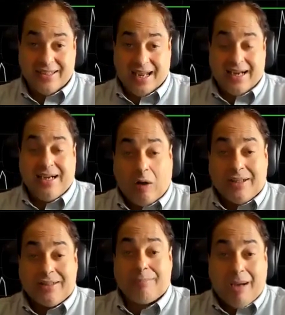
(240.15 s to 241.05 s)
And
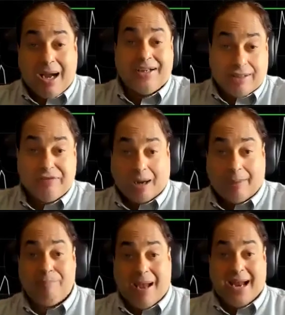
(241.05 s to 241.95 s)
that the markets have
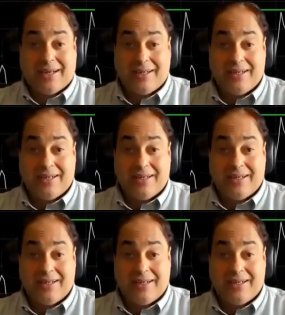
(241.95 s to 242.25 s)
come back,